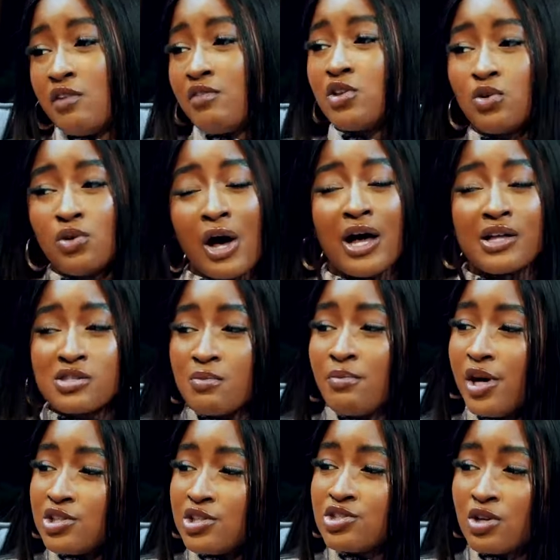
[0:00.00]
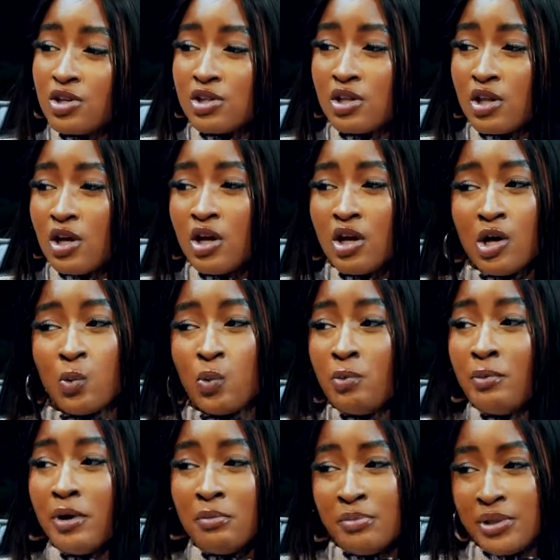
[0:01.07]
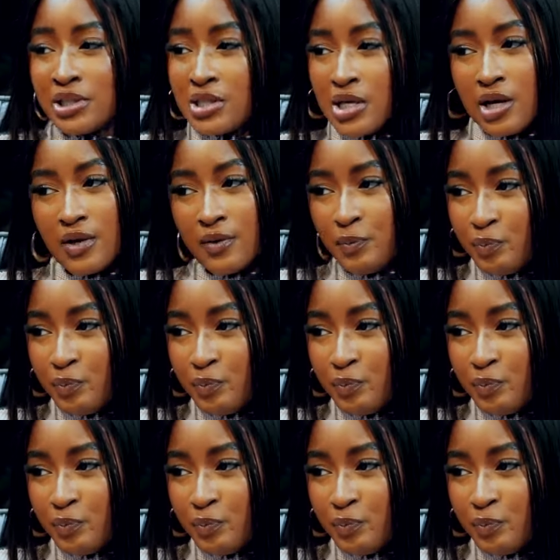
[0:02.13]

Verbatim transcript: Davido had to mention uh, woman beater.